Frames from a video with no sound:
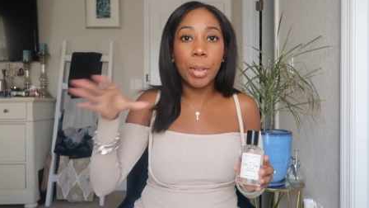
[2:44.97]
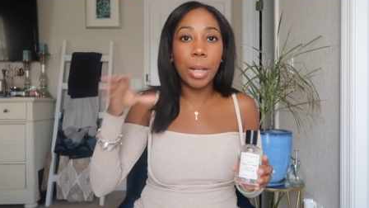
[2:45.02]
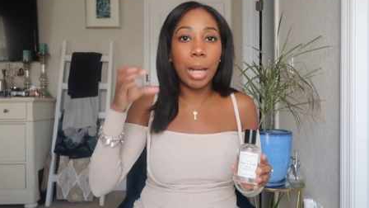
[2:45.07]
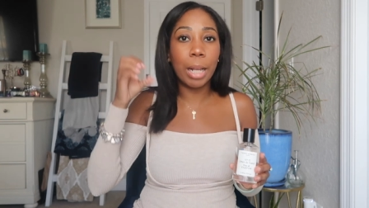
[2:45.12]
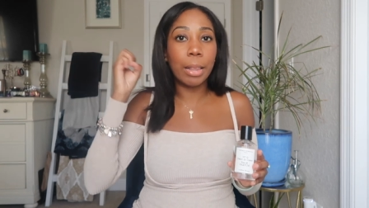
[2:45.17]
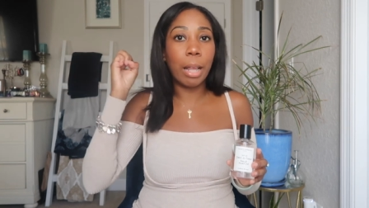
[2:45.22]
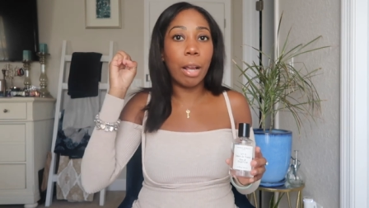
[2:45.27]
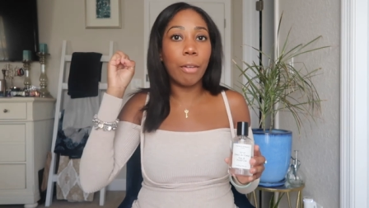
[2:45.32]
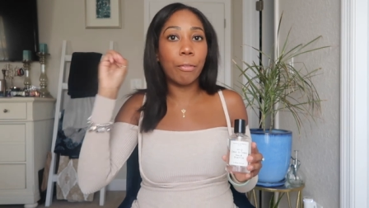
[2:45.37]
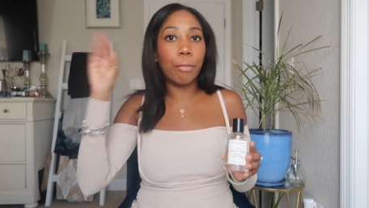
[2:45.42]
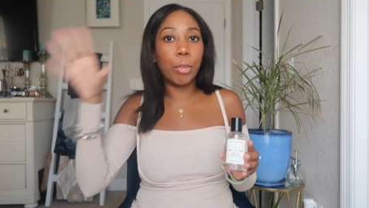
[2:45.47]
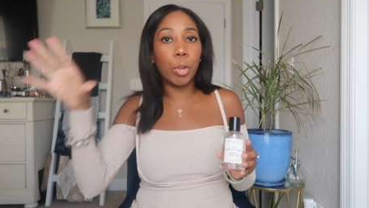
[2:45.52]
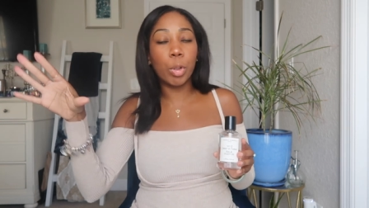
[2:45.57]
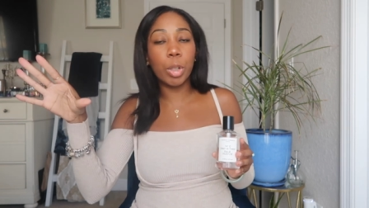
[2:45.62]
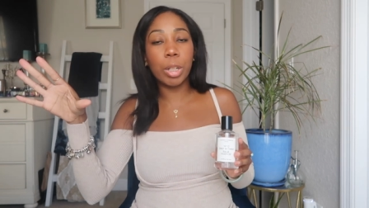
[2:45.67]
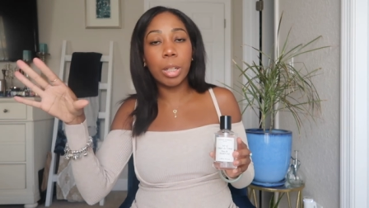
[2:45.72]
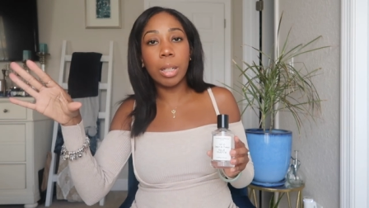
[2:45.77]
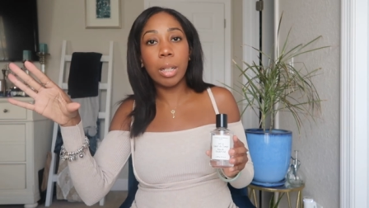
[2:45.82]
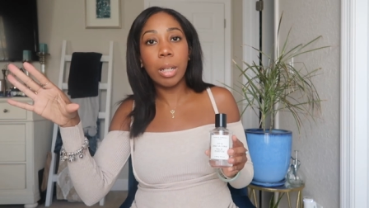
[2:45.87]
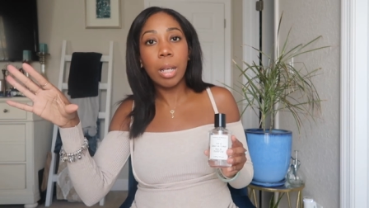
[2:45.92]
You got that
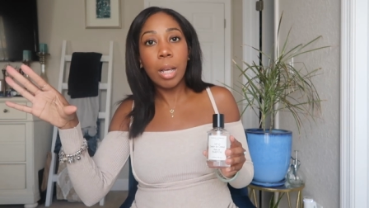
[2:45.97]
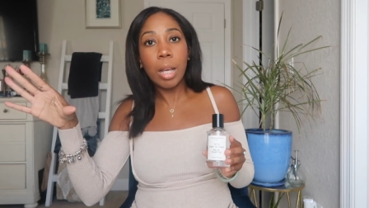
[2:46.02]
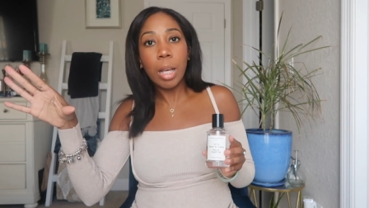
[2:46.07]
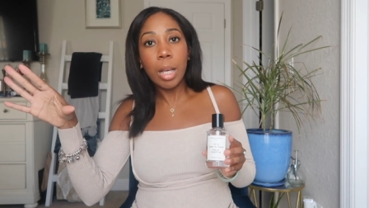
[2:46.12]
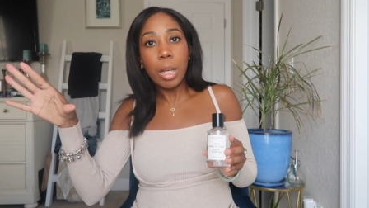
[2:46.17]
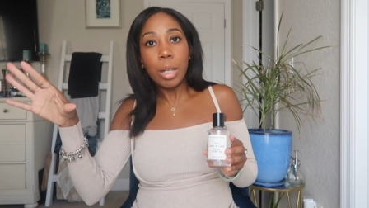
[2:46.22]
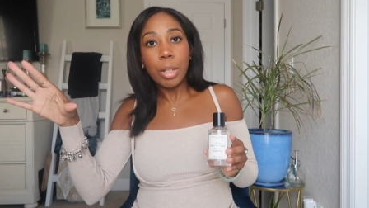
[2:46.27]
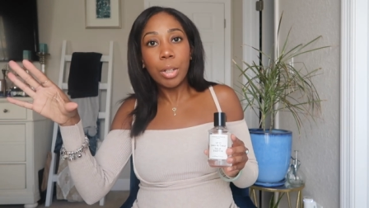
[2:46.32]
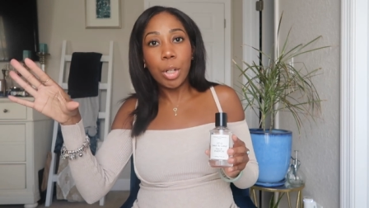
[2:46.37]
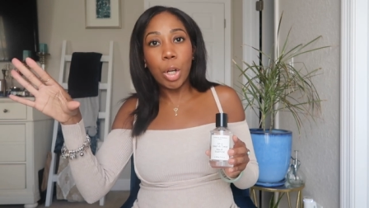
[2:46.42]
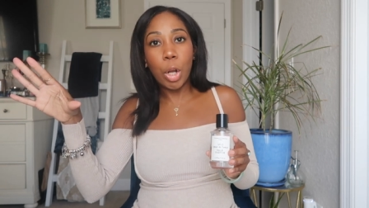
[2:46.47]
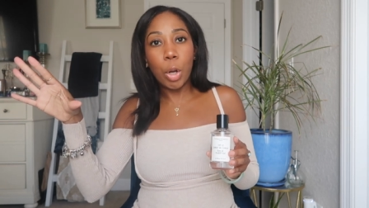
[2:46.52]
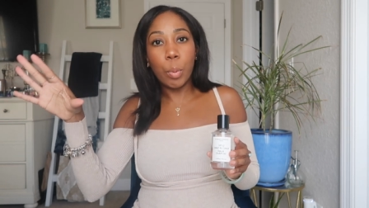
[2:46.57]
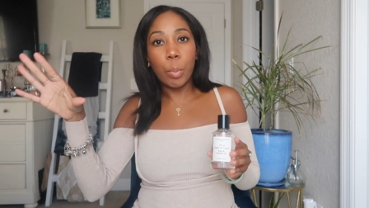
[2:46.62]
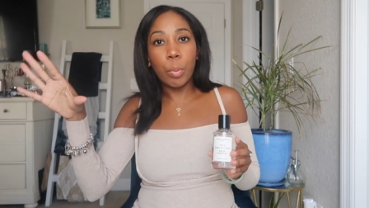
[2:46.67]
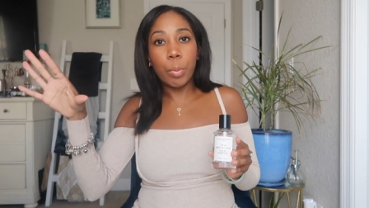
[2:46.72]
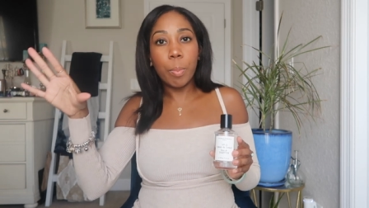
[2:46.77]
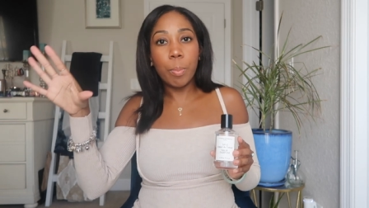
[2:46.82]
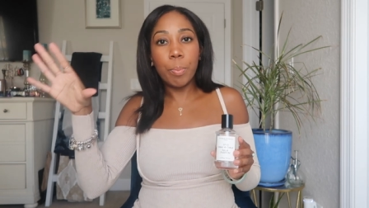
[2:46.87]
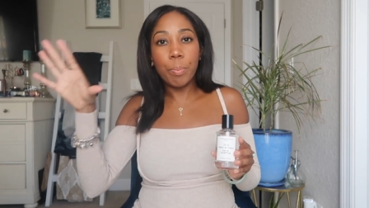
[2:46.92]
flirty, you
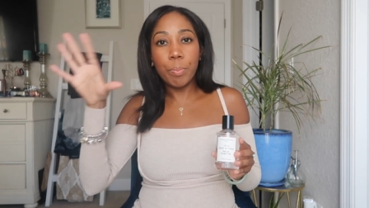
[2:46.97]
know,